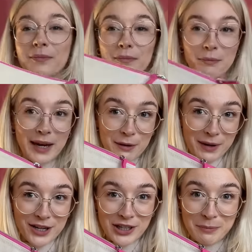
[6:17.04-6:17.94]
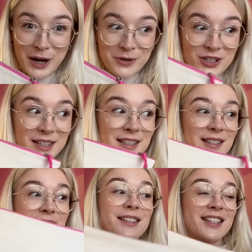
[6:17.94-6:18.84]
making magic
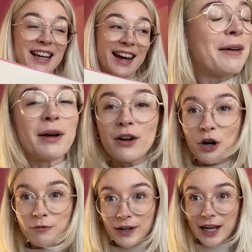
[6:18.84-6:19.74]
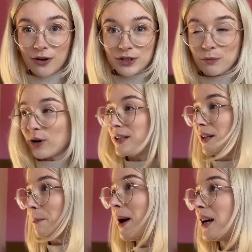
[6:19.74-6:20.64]
pouches today and hopefully get on to
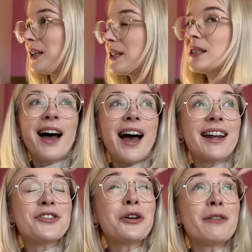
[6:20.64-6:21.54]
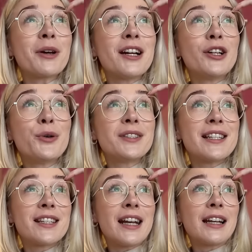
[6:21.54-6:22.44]
printing mugs. And I don't know if I'm gonna lose the
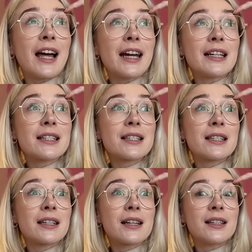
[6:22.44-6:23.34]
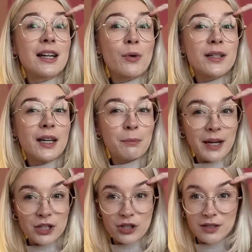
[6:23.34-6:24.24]
sunlight because then I wanna take
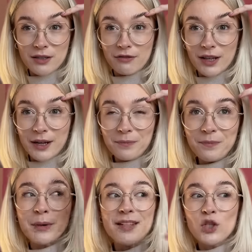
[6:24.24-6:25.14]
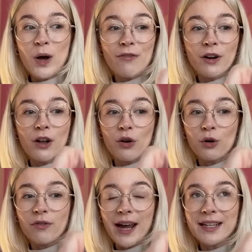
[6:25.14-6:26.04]
pictures of them. But it's 12 o'clock
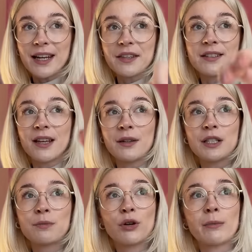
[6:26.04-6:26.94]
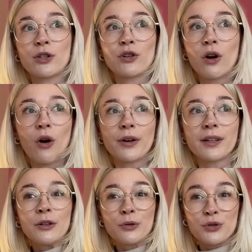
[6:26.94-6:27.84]
already and the sun is pretty much
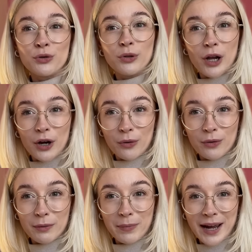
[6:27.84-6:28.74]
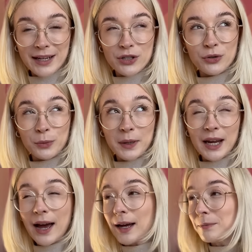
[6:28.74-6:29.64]
gone or too low by 2
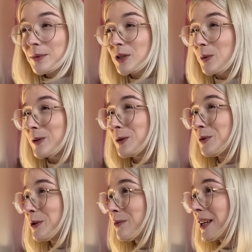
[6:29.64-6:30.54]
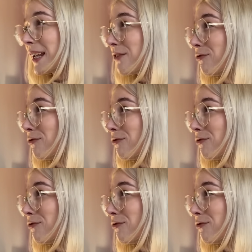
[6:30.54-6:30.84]
p.m. So I don't know if I'm gonna get